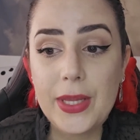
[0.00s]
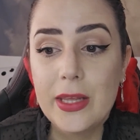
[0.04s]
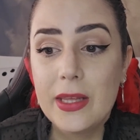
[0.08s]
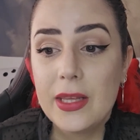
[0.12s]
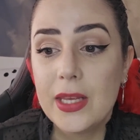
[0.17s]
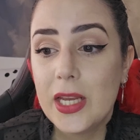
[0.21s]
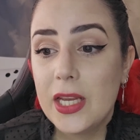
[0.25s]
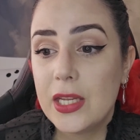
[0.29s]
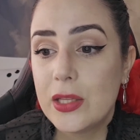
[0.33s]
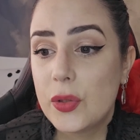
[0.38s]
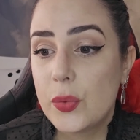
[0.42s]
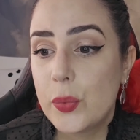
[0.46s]

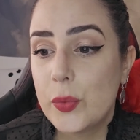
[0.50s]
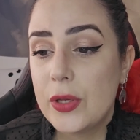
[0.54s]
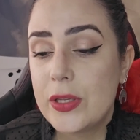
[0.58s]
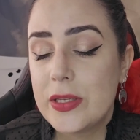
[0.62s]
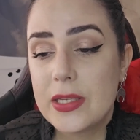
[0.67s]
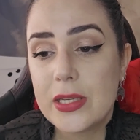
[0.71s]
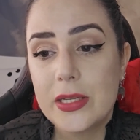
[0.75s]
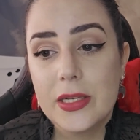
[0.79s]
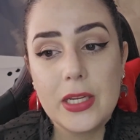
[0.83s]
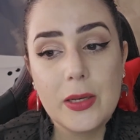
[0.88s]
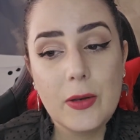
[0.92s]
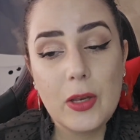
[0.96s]
It was
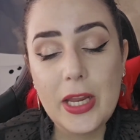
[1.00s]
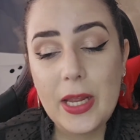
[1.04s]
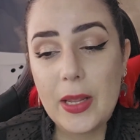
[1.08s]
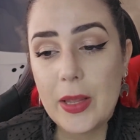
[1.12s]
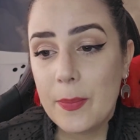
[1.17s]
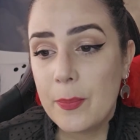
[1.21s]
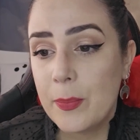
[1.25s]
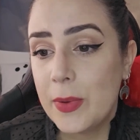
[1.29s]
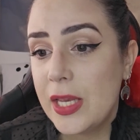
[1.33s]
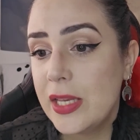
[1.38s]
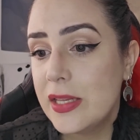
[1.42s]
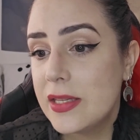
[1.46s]
an
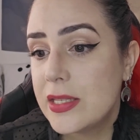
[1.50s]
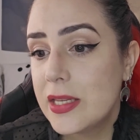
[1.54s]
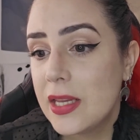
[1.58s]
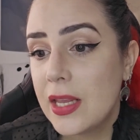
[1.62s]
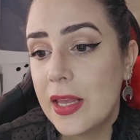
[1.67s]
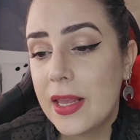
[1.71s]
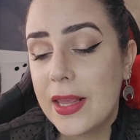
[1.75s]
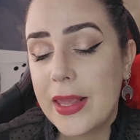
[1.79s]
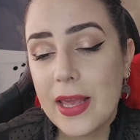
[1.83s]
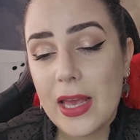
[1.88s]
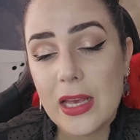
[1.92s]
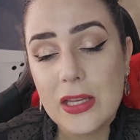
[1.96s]

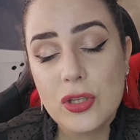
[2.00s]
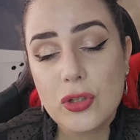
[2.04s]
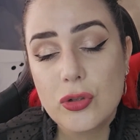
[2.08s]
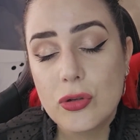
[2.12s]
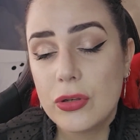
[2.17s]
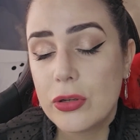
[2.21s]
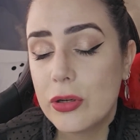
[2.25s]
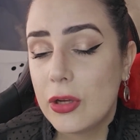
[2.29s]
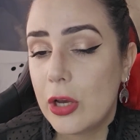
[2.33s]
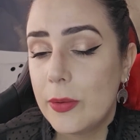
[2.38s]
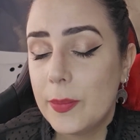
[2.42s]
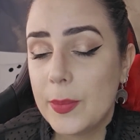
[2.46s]
amazing
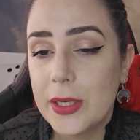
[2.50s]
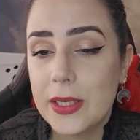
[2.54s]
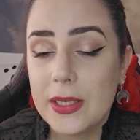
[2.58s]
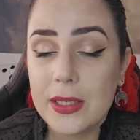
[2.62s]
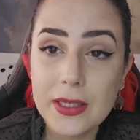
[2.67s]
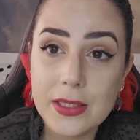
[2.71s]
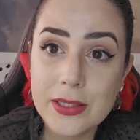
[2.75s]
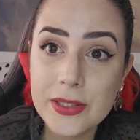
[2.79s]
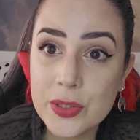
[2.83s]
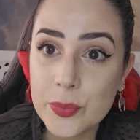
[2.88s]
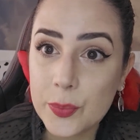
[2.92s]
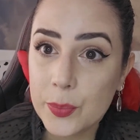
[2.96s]
gastronomic
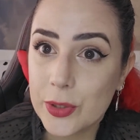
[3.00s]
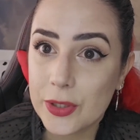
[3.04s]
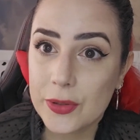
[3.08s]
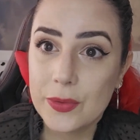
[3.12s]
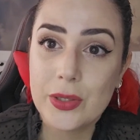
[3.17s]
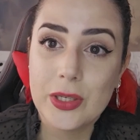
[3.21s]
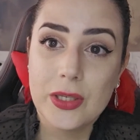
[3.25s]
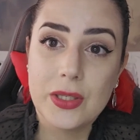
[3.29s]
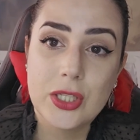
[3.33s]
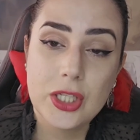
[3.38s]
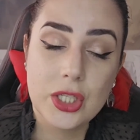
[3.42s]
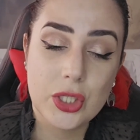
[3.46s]

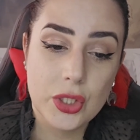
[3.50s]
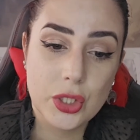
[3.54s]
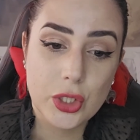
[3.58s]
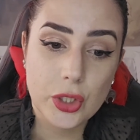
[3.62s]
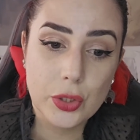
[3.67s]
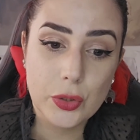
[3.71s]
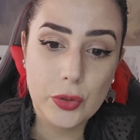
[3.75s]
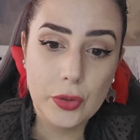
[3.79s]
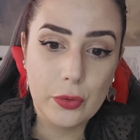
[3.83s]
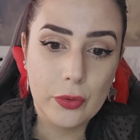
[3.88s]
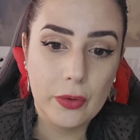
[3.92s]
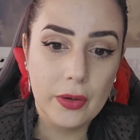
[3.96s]
experience
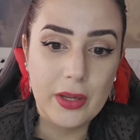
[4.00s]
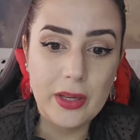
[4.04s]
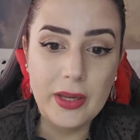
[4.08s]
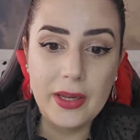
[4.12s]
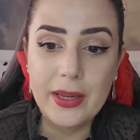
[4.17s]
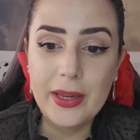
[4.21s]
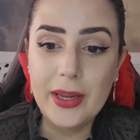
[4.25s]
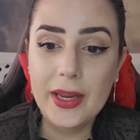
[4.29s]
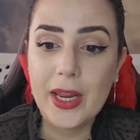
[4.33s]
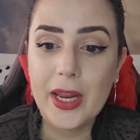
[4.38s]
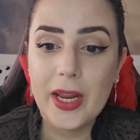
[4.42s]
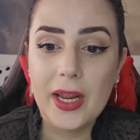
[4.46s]
too,
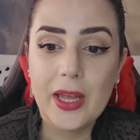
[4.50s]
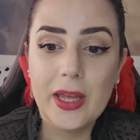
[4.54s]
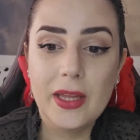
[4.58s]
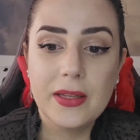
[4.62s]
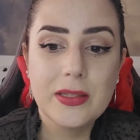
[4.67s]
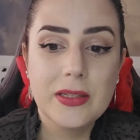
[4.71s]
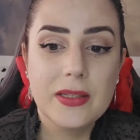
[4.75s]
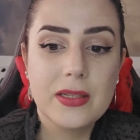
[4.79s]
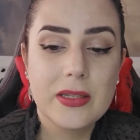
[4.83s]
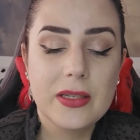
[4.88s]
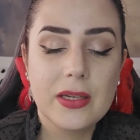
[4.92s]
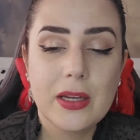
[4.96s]

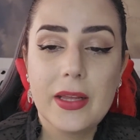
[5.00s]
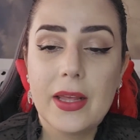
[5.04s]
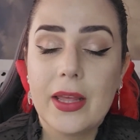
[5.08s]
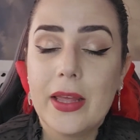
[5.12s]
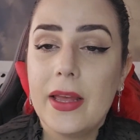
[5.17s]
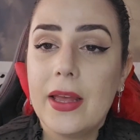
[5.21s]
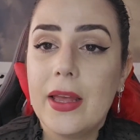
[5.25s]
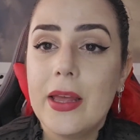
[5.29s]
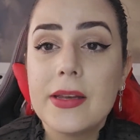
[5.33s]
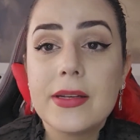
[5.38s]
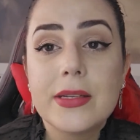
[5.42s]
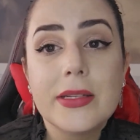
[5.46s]
and
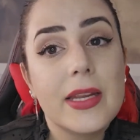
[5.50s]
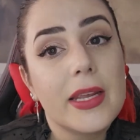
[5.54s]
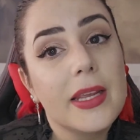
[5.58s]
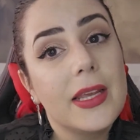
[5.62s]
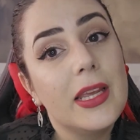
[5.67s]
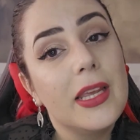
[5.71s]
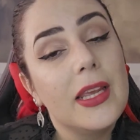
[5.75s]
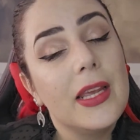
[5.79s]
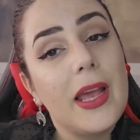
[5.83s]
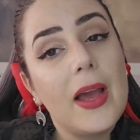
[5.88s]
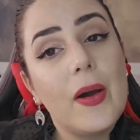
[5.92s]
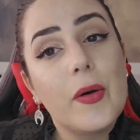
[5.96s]

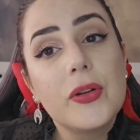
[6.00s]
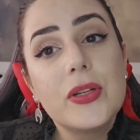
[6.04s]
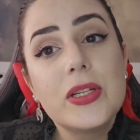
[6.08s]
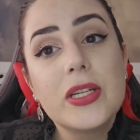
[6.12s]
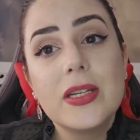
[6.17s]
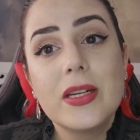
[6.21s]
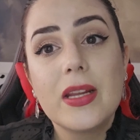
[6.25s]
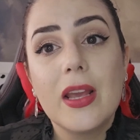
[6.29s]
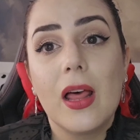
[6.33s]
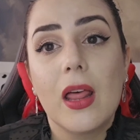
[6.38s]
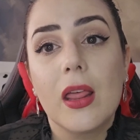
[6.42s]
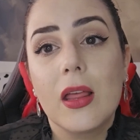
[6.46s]
taking out
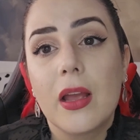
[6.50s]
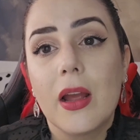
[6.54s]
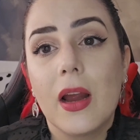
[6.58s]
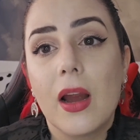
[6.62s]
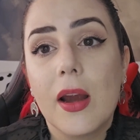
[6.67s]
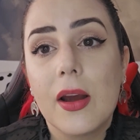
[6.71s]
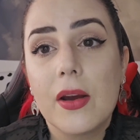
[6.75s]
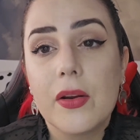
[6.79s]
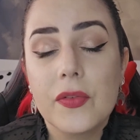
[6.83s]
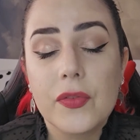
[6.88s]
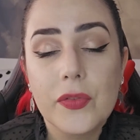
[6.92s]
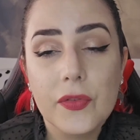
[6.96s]
the
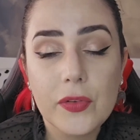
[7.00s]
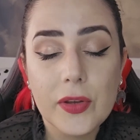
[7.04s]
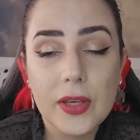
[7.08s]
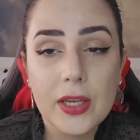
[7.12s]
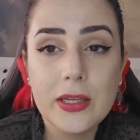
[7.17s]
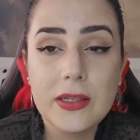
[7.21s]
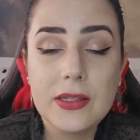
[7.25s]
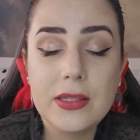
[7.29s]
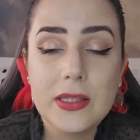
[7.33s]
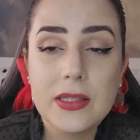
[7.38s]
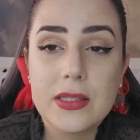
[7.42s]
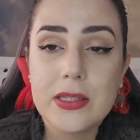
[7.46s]
Algarve,
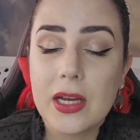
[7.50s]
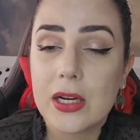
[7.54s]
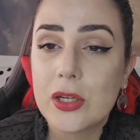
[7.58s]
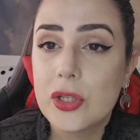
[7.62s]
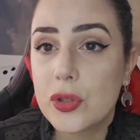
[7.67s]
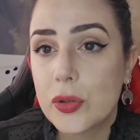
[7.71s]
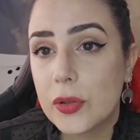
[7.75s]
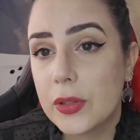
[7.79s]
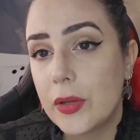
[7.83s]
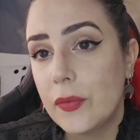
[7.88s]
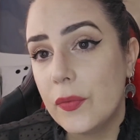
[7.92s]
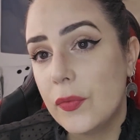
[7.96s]
it is
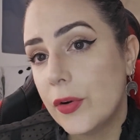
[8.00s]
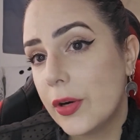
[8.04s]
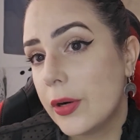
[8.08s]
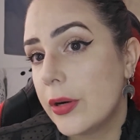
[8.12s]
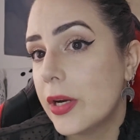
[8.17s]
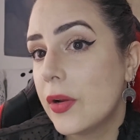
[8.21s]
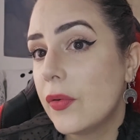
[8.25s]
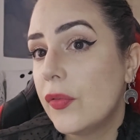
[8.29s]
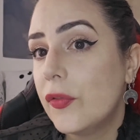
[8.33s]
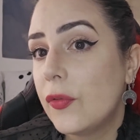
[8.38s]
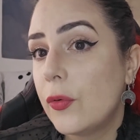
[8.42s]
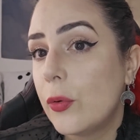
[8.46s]
actually
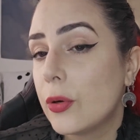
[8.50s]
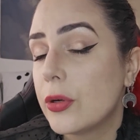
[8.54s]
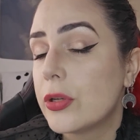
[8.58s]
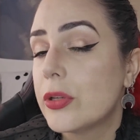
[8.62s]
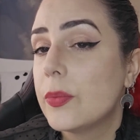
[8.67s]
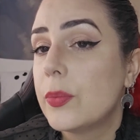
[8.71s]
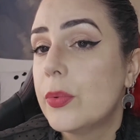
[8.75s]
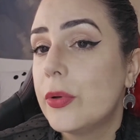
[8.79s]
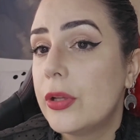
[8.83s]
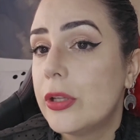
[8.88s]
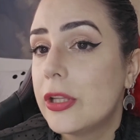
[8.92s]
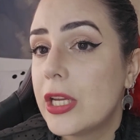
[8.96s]
very
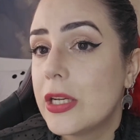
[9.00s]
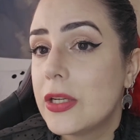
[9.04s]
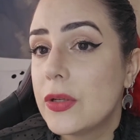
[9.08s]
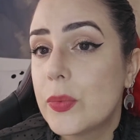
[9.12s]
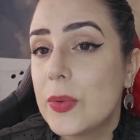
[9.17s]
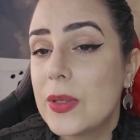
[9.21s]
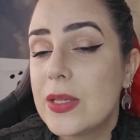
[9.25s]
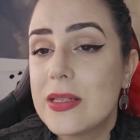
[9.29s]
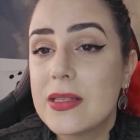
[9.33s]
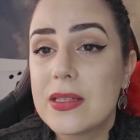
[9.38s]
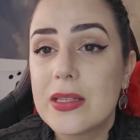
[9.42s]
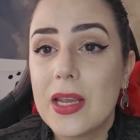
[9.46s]
affordable, and
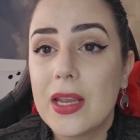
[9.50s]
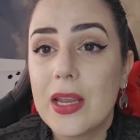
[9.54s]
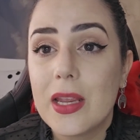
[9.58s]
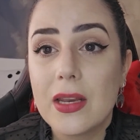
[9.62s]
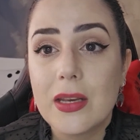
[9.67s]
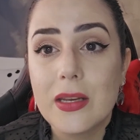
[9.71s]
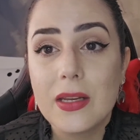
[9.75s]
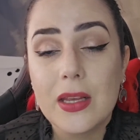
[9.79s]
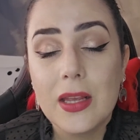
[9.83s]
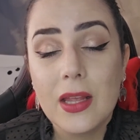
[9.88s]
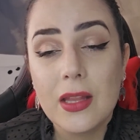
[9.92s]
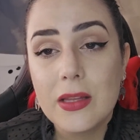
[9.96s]
we
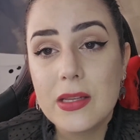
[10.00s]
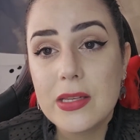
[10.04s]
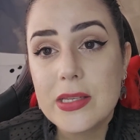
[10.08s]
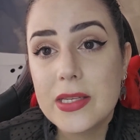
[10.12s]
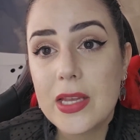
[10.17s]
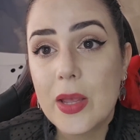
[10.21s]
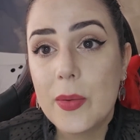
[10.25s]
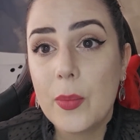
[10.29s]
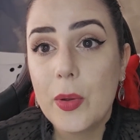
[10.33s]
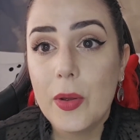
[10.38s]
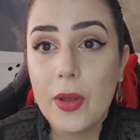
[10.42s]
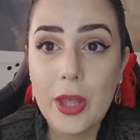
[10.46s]
stayed in
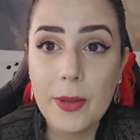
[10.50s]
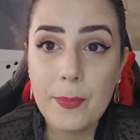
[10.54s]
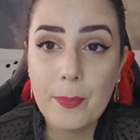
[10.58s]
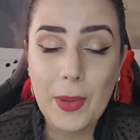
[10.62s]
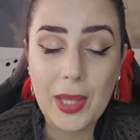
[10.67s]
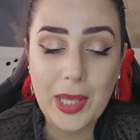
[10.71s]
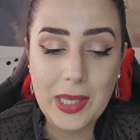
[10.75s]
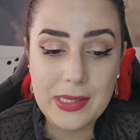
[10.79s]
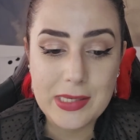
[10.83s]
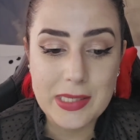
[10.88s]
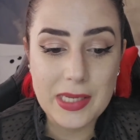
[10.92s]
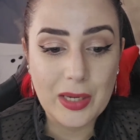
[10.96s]
some
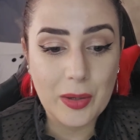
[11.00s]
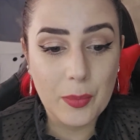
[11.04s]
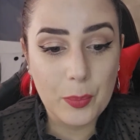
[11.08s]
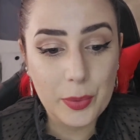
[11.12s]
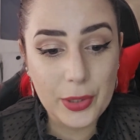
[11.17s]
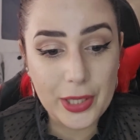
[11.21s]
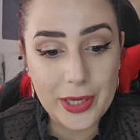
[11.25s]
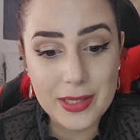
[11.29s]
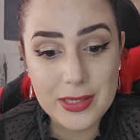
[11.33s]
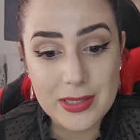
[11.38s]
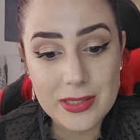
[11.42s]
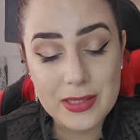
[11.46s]
amazing
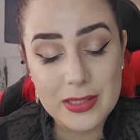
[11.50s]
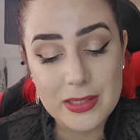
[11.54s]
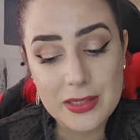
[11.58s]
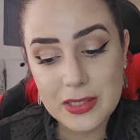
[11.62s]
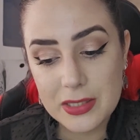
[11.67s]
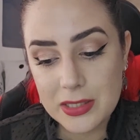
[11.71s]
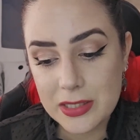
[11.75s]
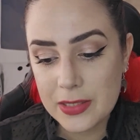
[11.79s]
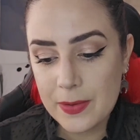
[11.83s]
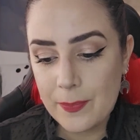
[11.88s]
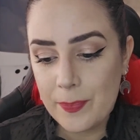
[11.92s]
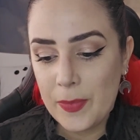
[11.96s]
places.